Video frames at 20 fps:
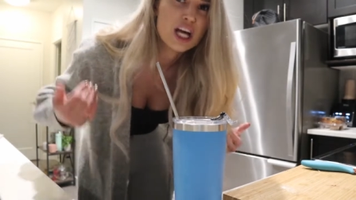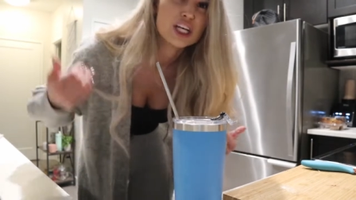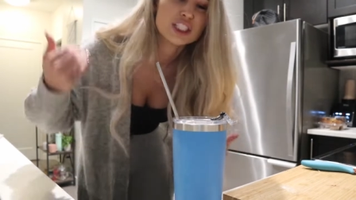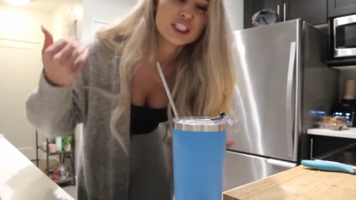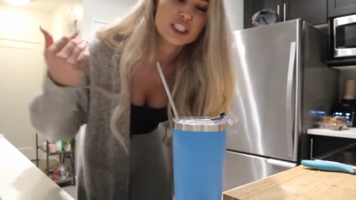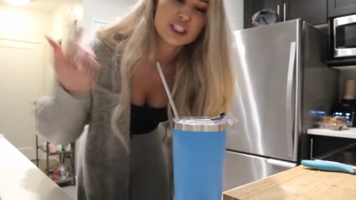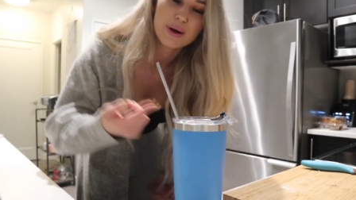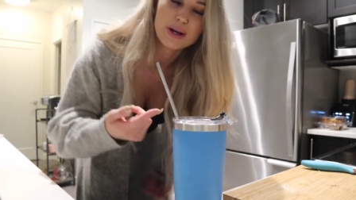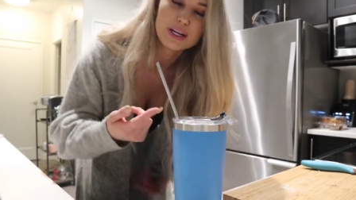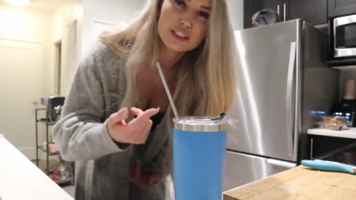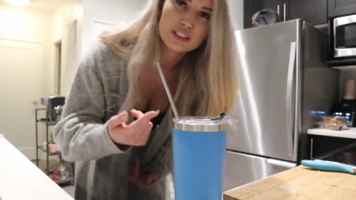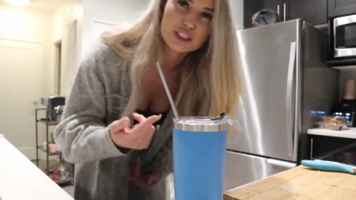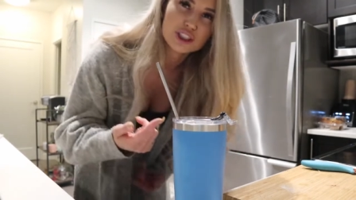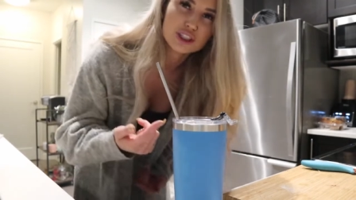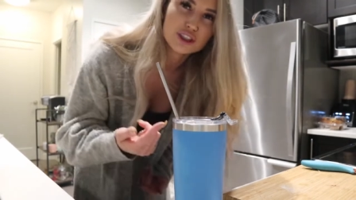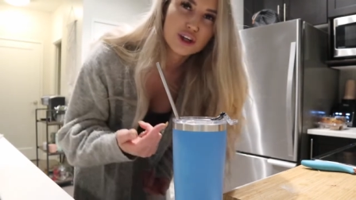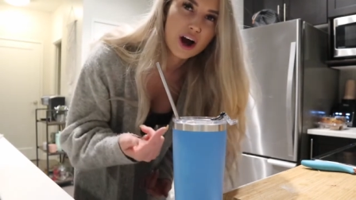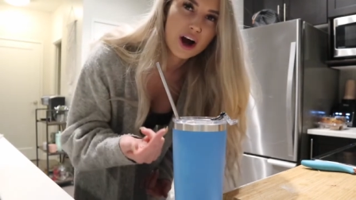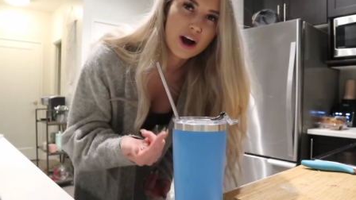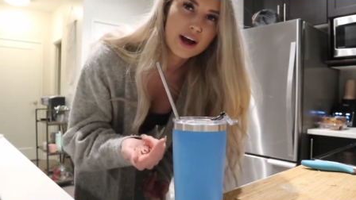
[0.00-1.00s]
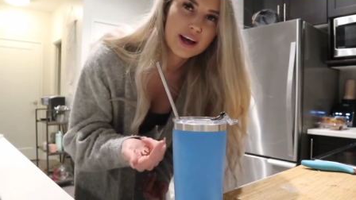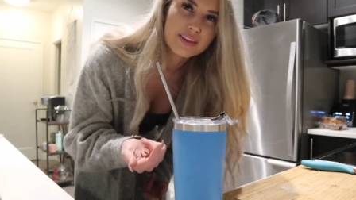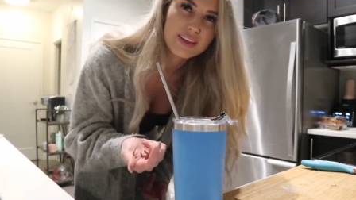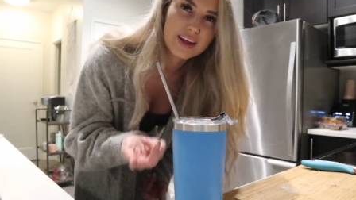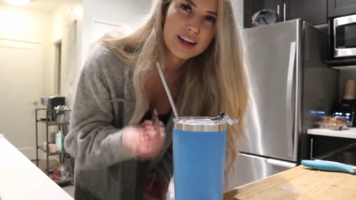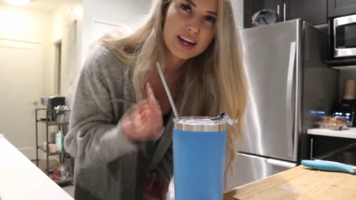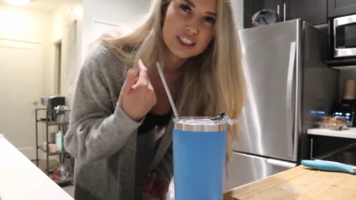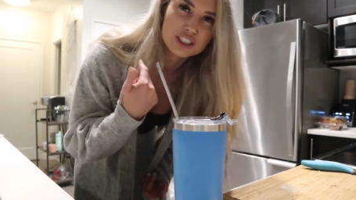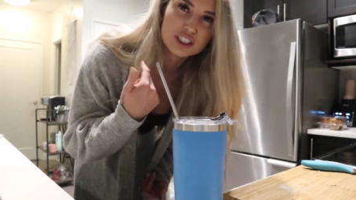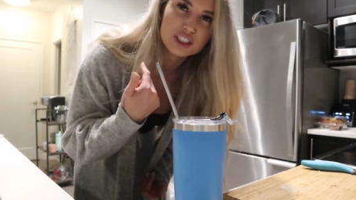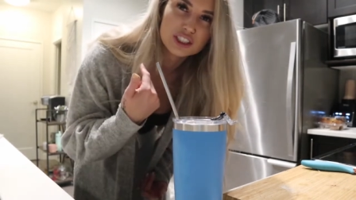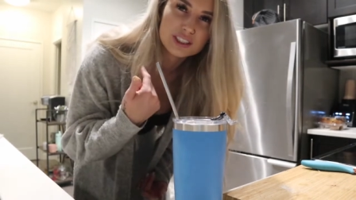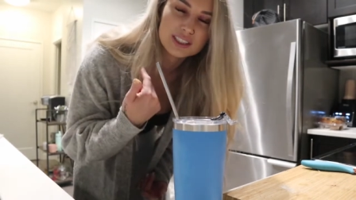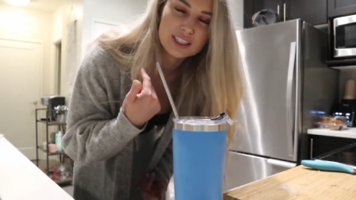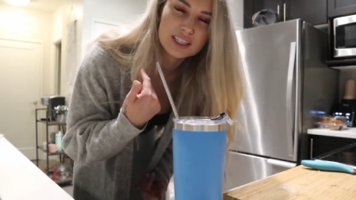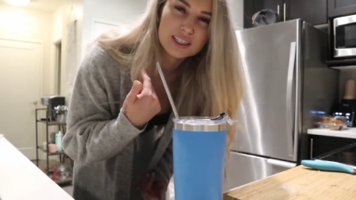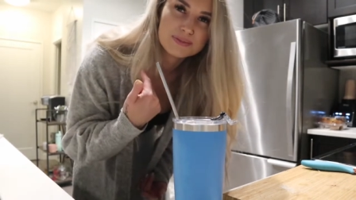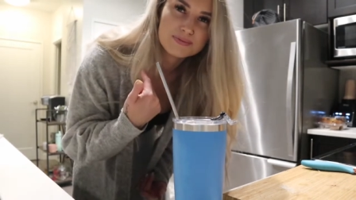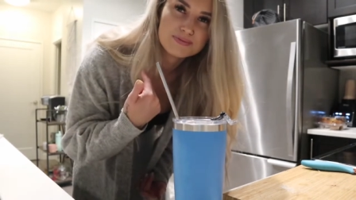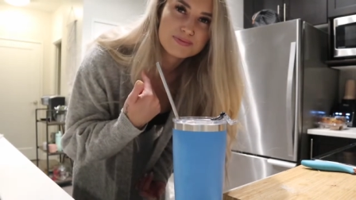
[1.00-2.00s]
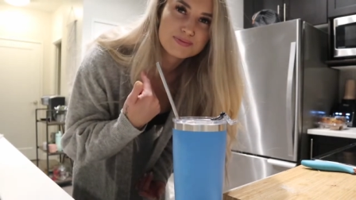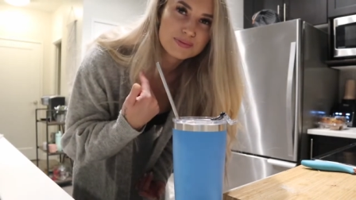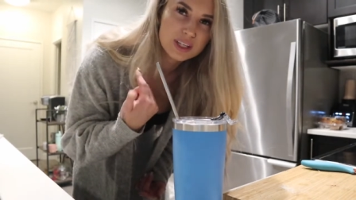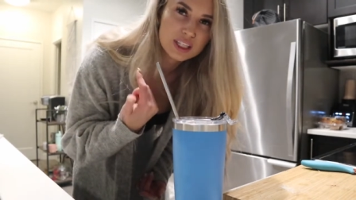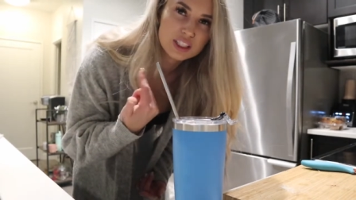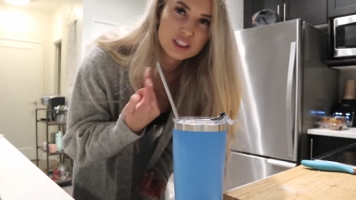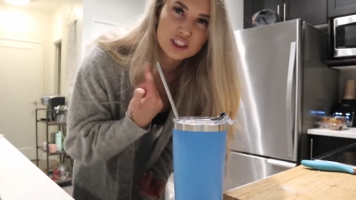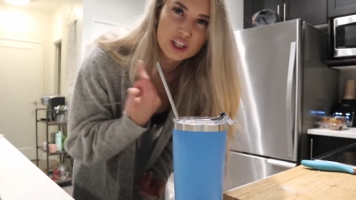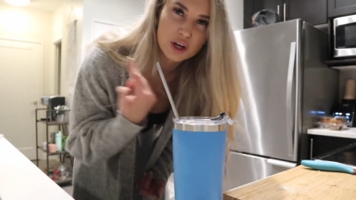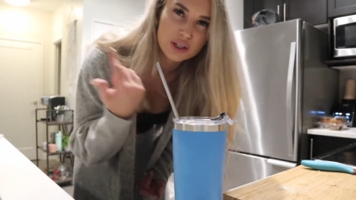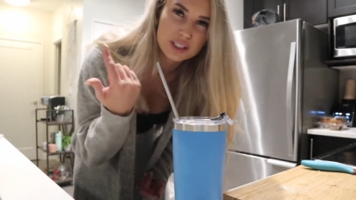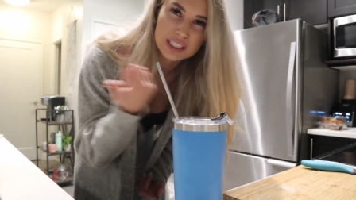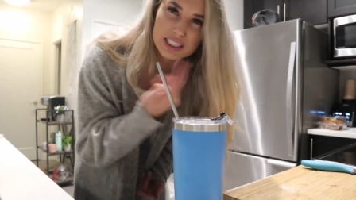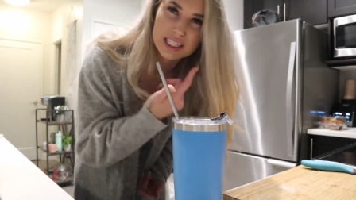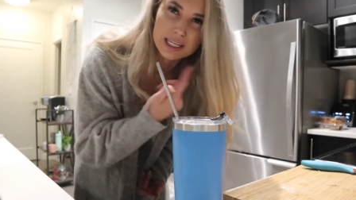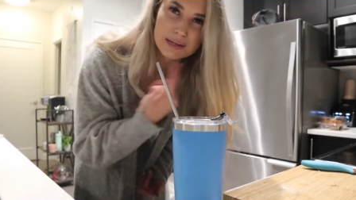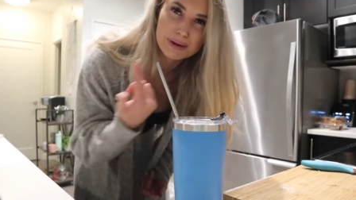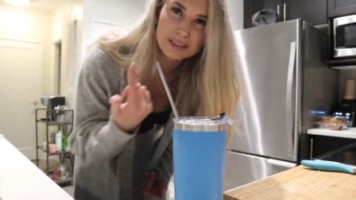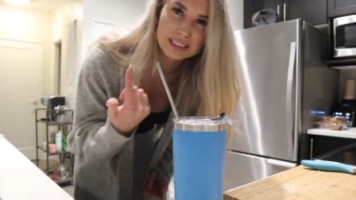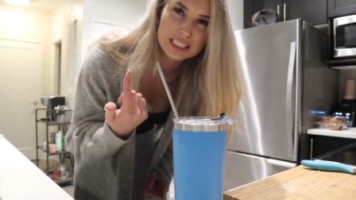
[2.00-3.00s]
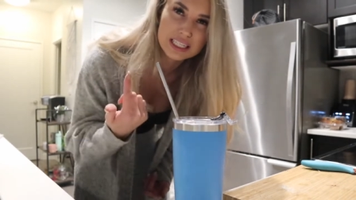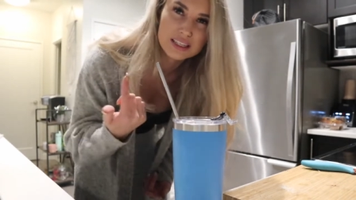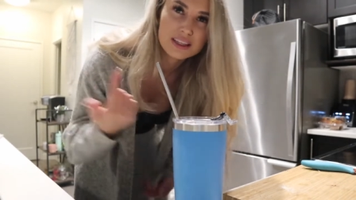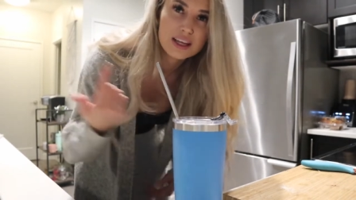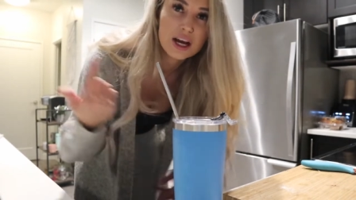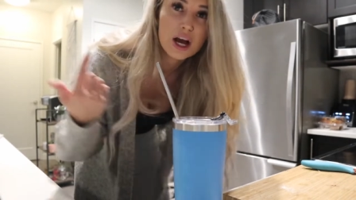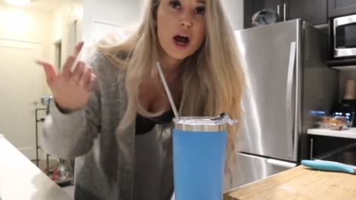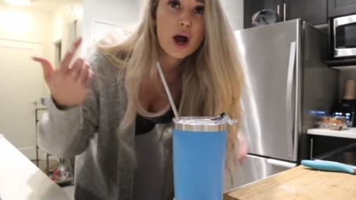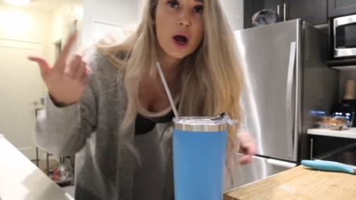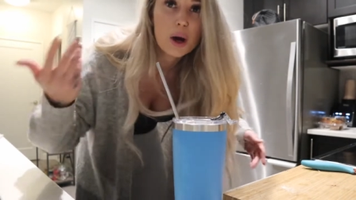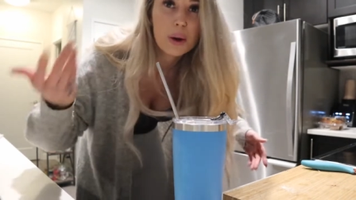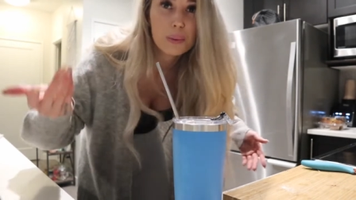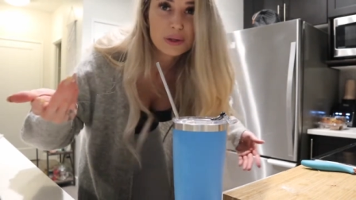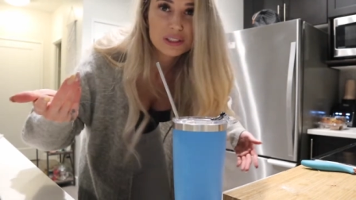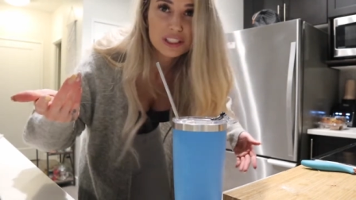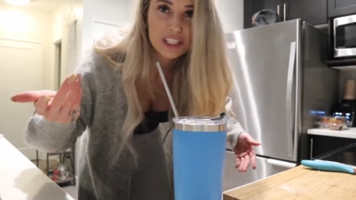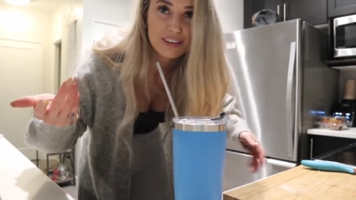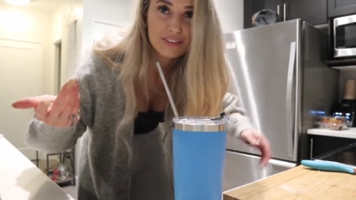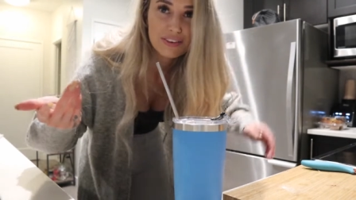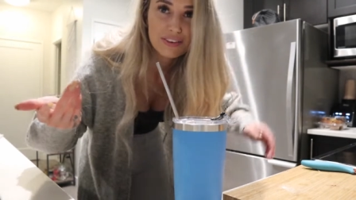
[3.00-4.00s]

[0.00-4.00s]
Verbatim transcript: So I use a straw and then I just, doesn't hit my teeth, which I